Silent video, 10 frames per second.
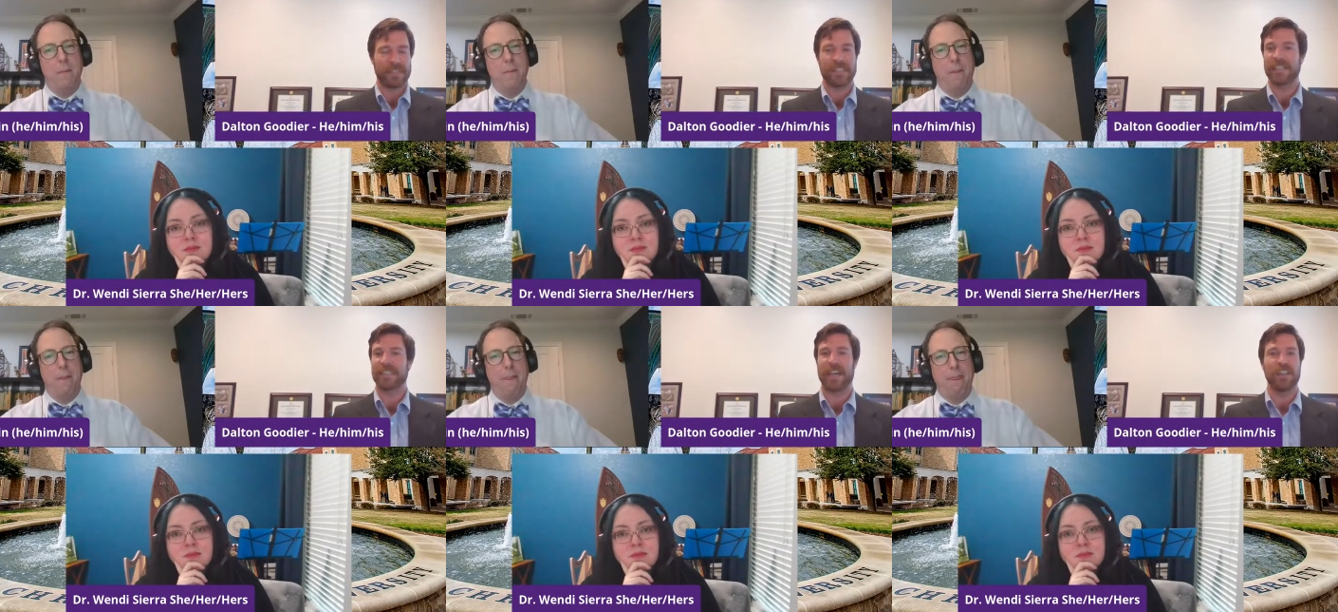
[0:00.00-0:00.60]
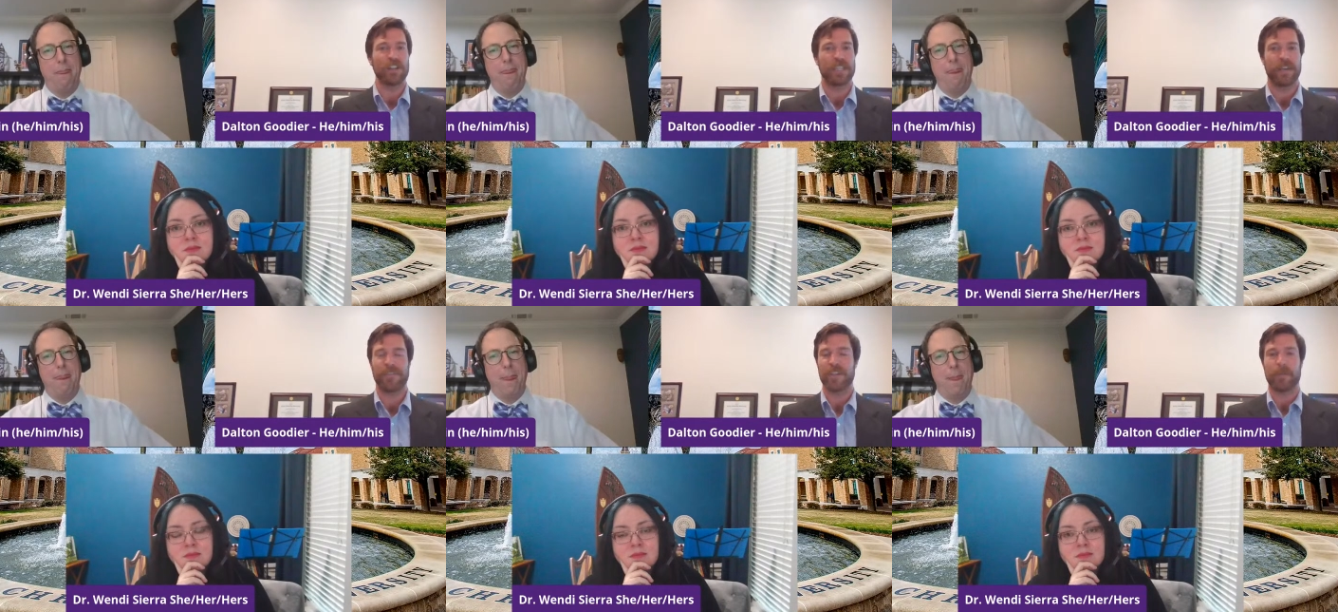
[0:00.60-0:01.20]
Speaker 1: it's it's going to look
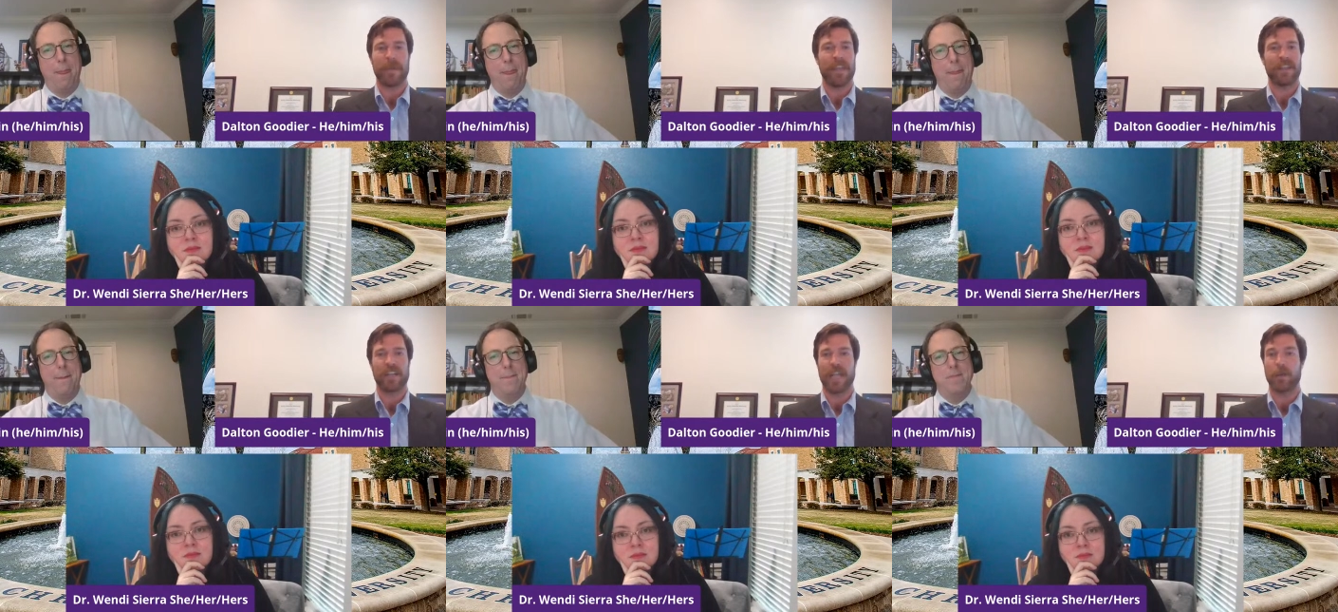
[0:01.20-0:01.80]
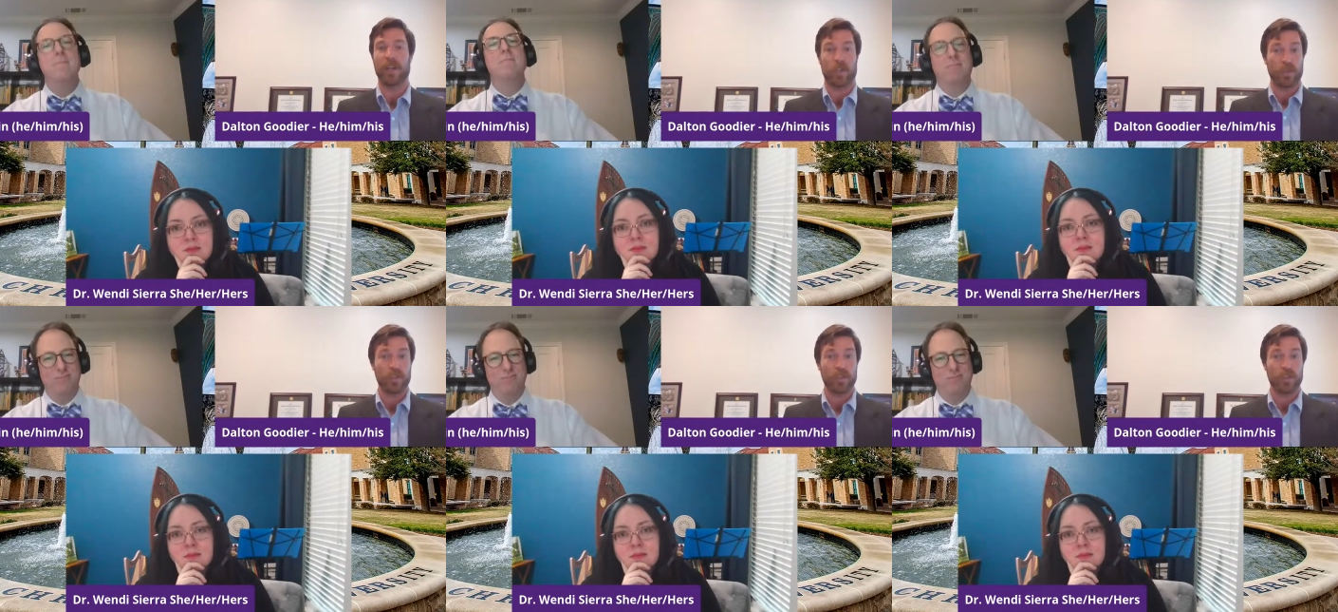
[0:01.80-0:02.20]
different depending on like what